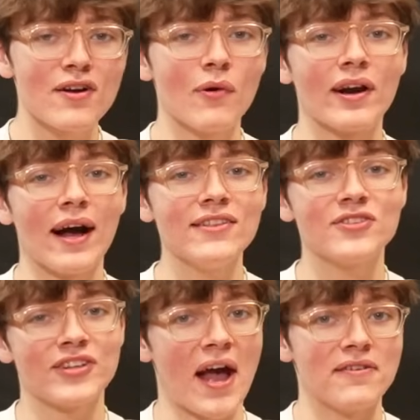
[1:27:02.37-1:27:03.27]
even know if I want to
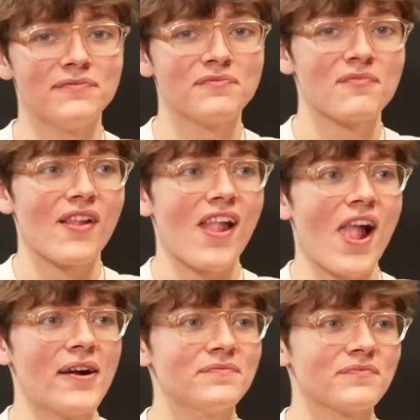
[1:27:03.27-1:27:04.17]
answer that.
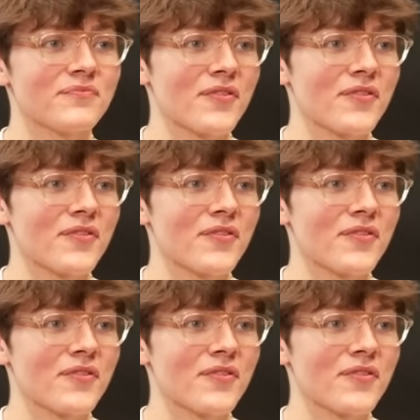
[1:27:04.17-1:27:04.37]
Well,